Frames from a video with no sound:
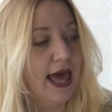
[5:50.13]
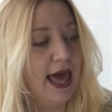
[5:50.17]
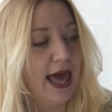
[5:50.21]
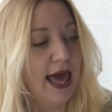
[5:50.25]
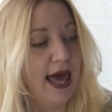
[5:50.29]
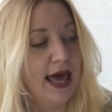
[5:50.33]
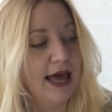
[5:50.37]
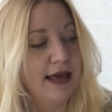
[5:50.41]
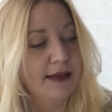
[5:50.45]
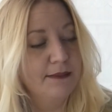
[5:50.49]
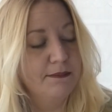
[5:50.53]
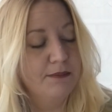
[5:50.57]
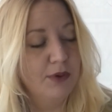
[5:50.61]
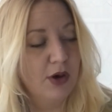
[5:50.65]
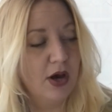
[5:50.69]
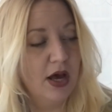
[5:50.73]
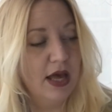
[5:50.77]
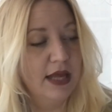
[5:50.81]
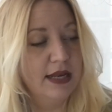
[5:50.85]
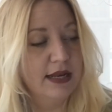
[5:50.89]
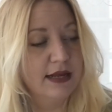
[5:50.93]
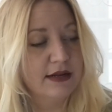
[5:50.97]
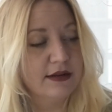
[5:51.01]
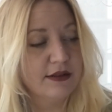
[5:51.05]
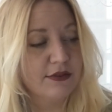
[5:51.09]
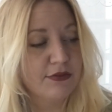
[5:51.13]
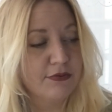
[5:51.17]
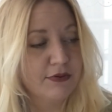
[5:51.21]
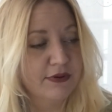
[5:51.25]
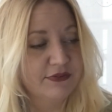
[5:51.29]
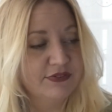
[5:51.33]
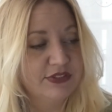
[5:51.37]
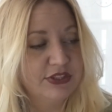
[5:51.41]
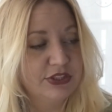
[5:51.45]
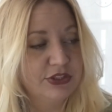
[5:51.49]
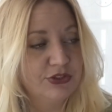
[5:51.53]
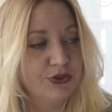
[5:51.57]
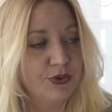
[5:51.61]
had bought at a
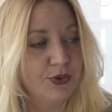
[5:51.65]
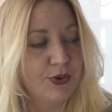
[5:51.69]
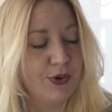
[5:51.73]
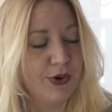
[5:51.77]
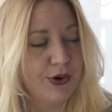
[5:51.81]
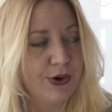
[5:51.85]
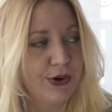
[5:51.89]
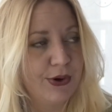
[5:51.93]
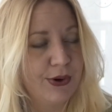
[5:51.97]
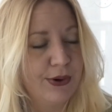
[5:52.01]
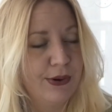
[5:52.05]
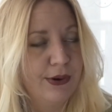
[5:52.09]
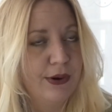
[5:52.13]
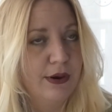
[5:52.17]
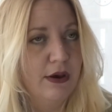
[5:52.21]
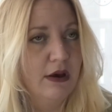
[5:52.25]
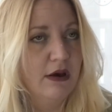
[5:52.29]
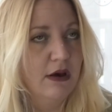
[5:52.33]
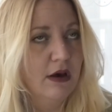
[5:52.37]
thrift store